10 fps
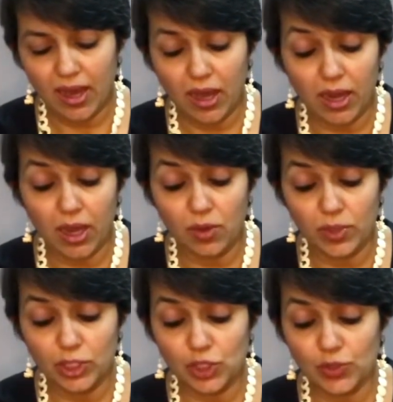Allow
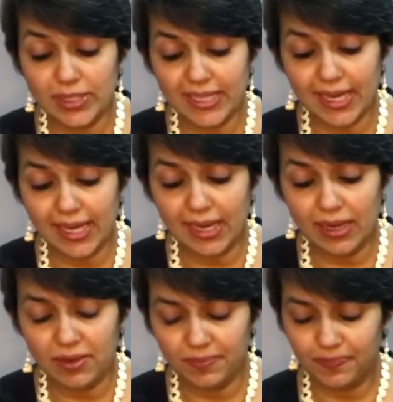it to
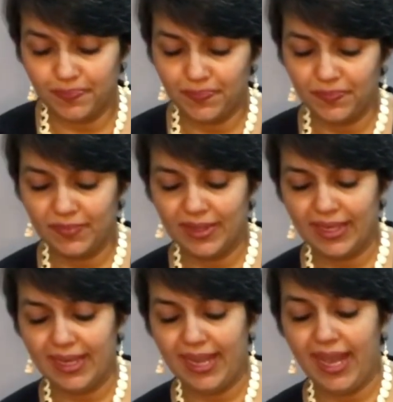settle.
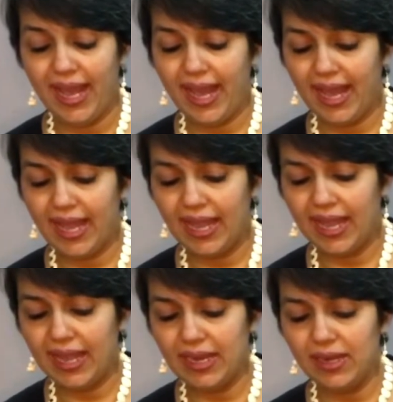
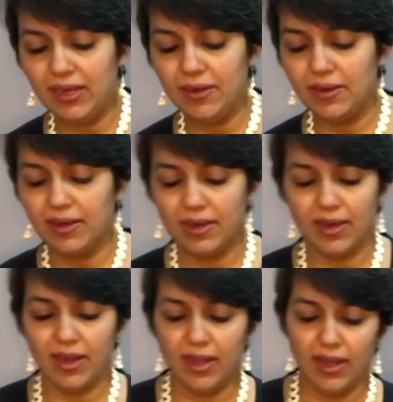And
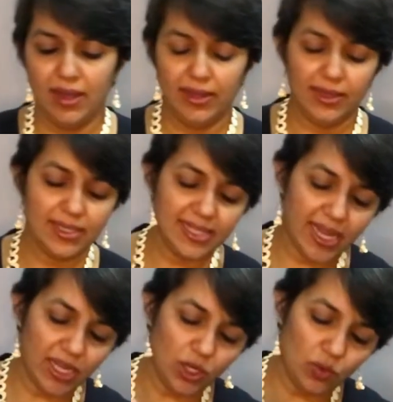the
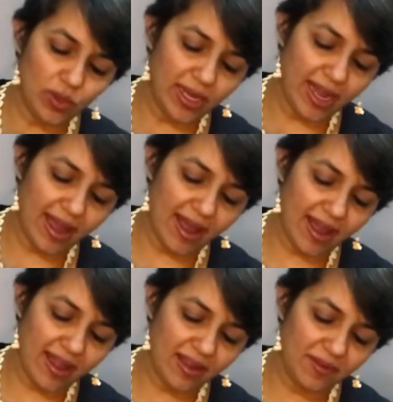second googly
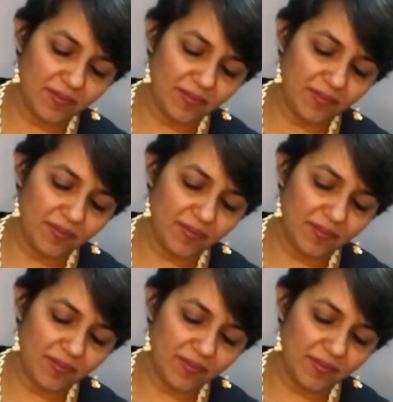eye.